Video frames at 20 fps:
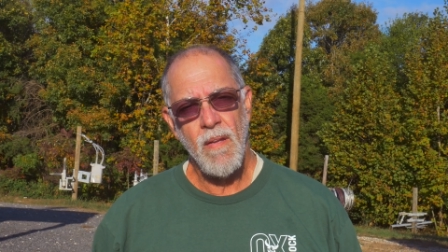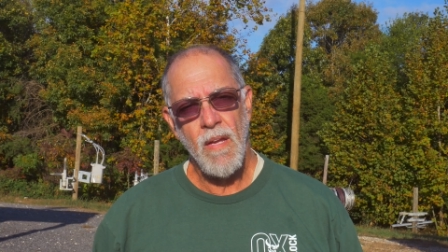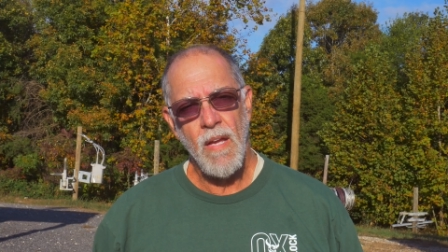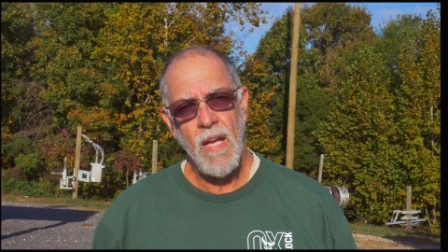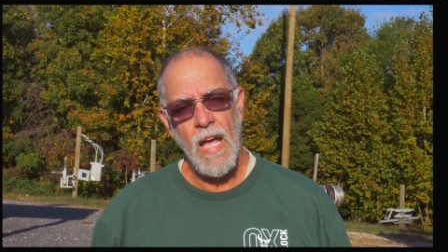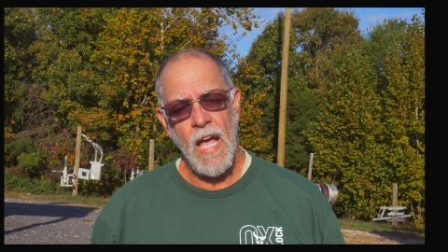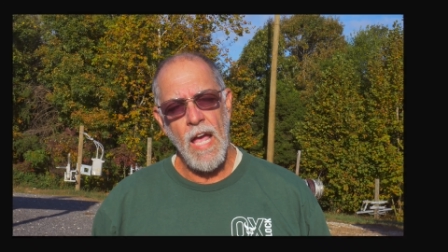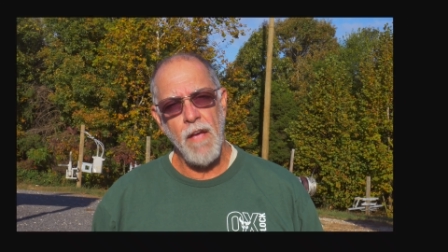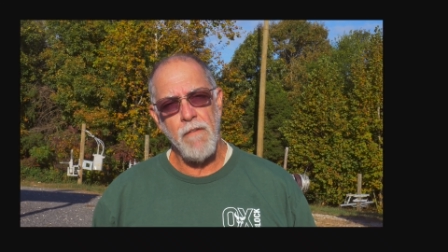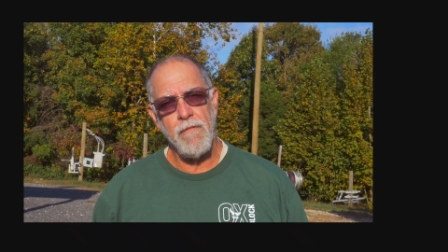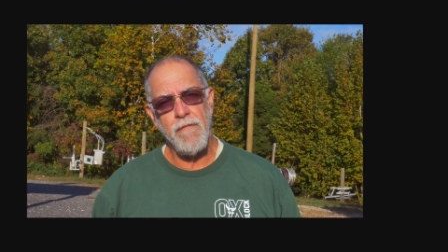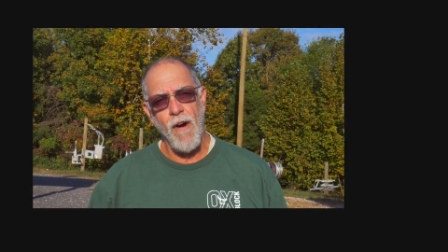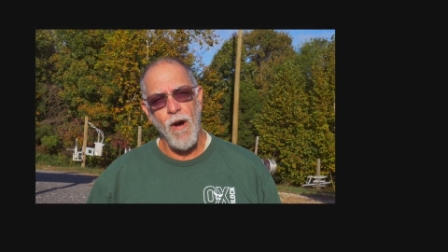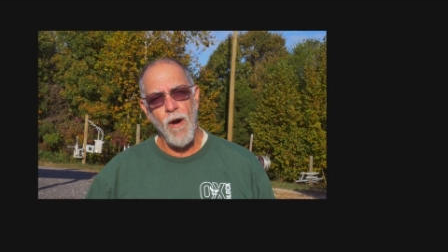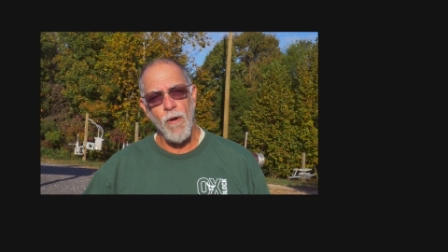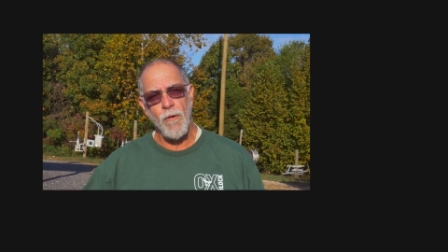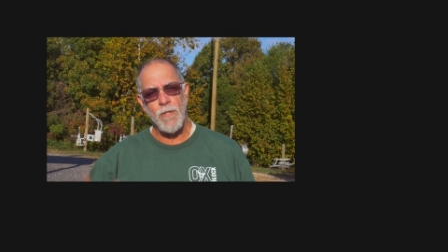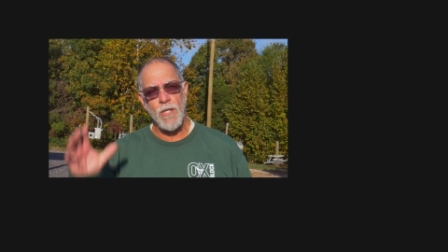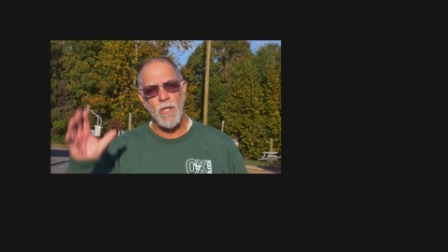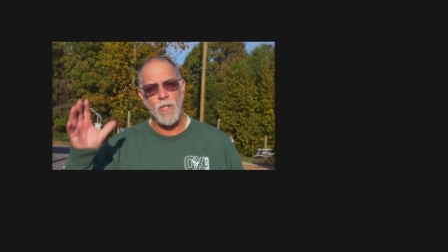Hey
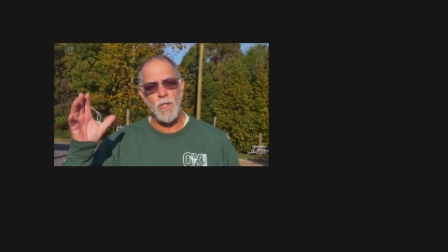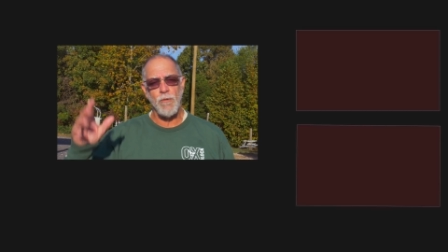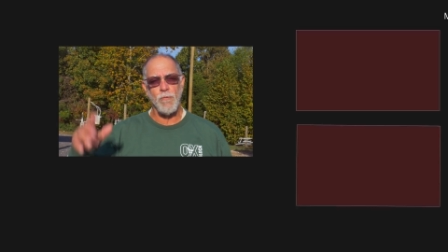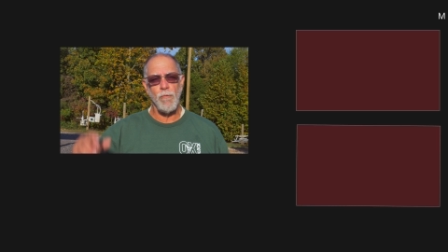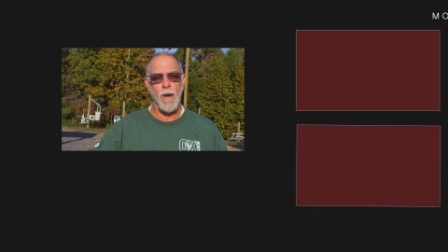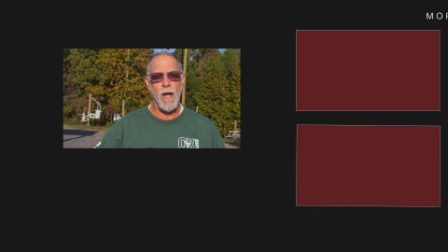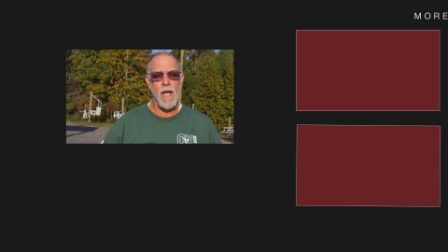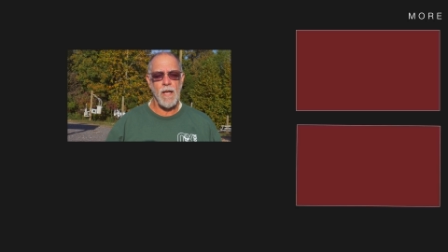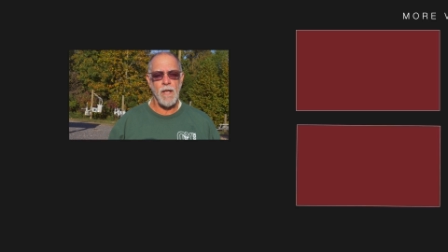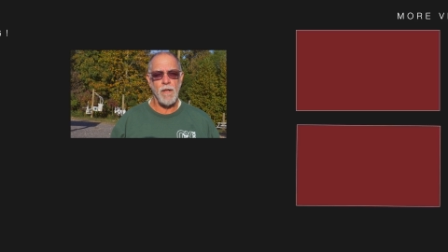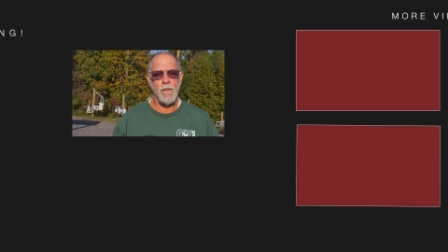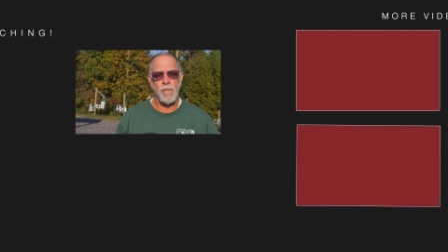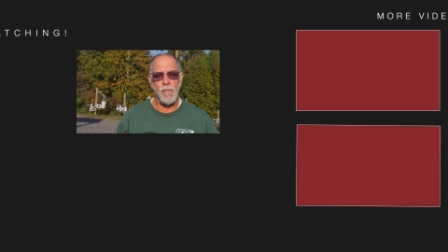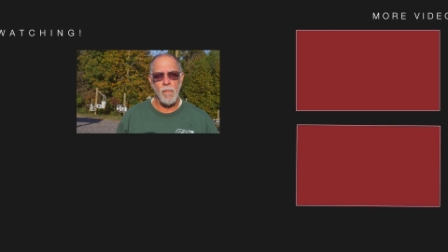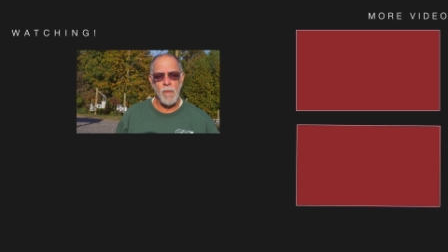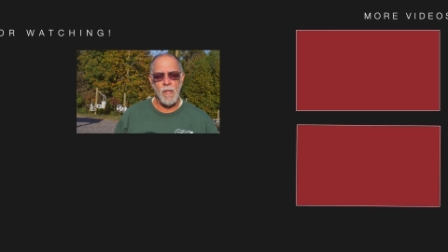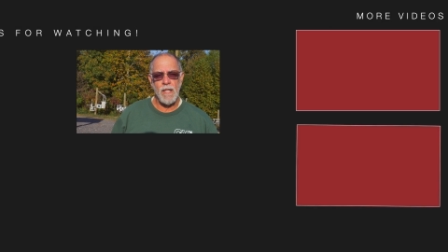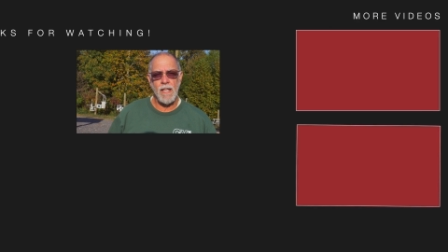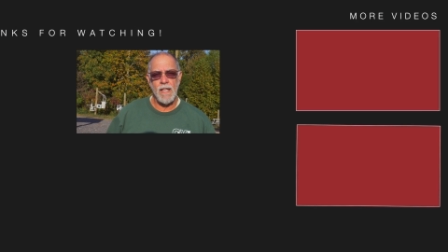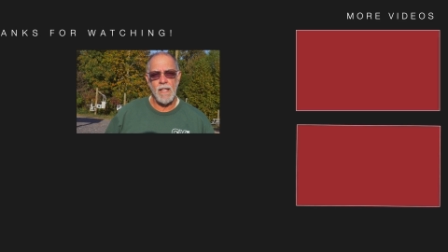folks, this is Randy
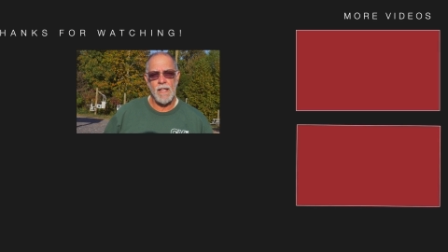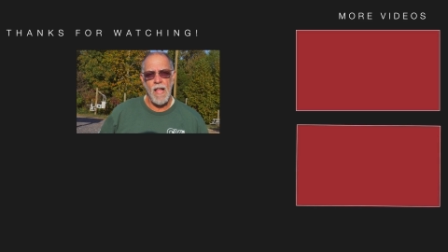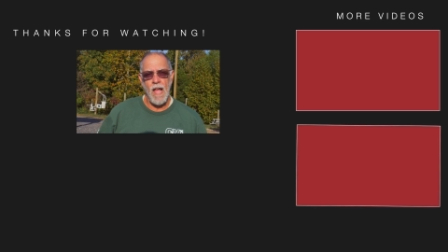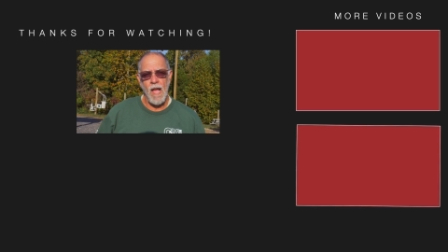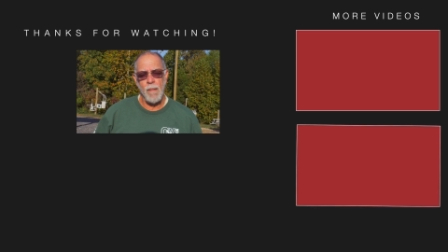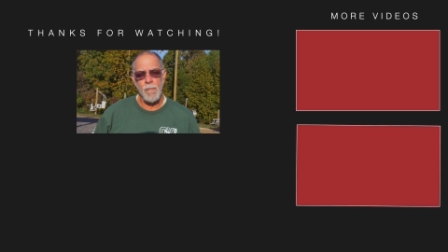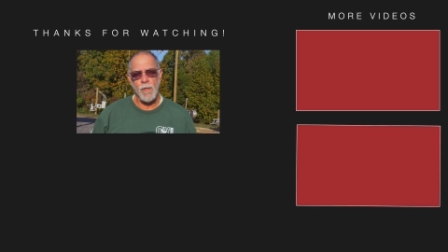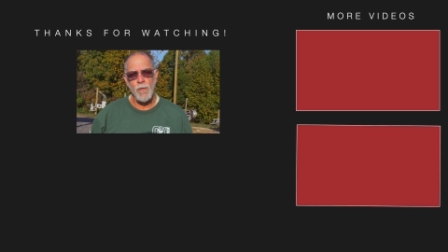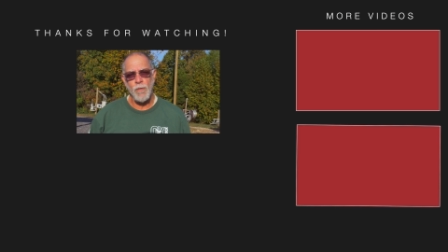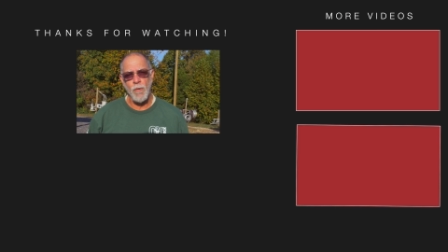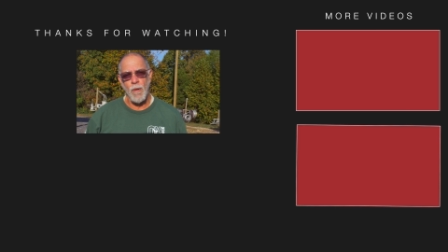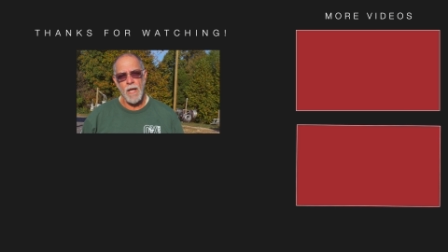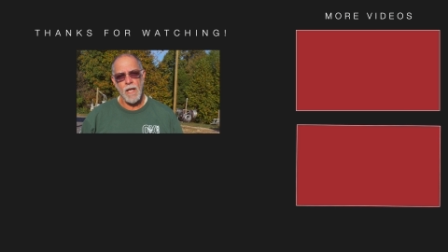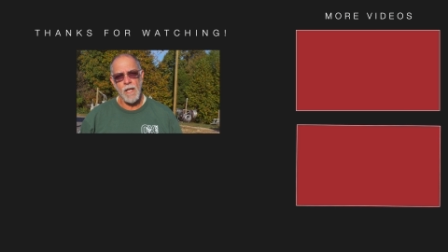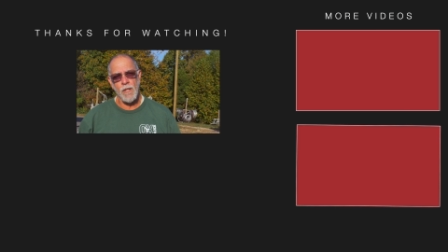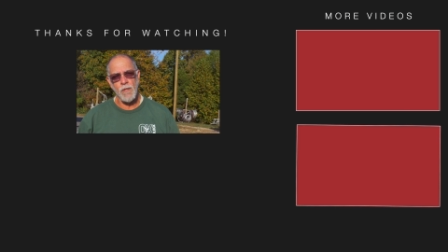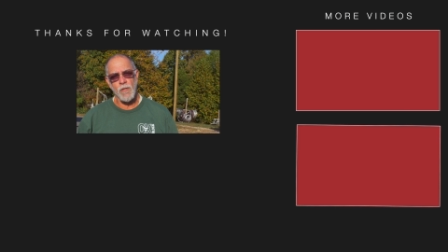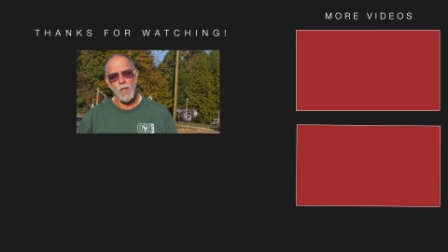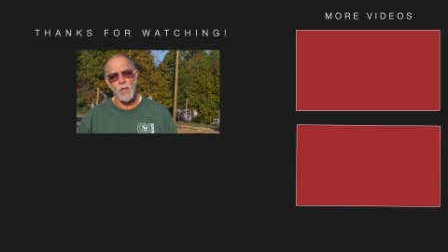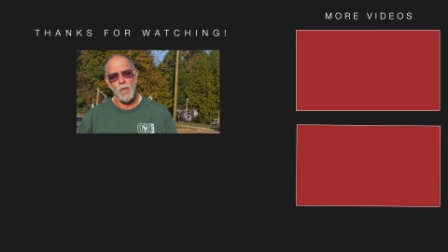from Elite Lineman
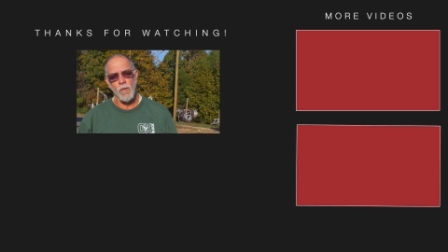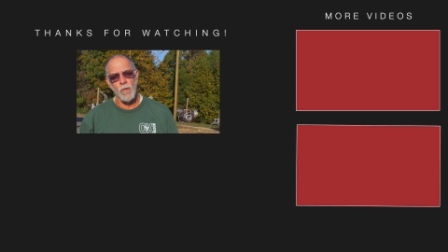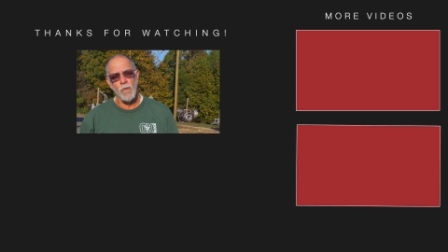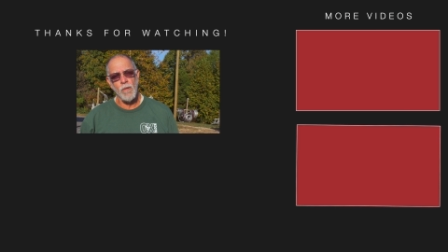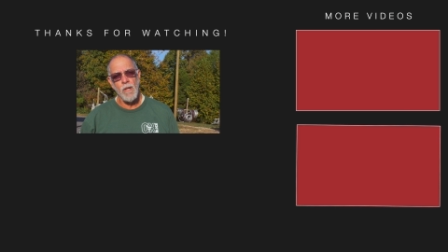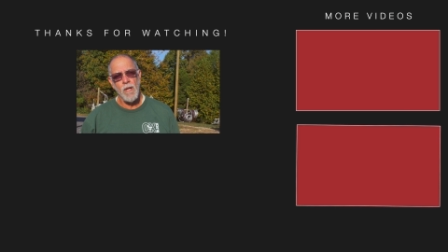Training School.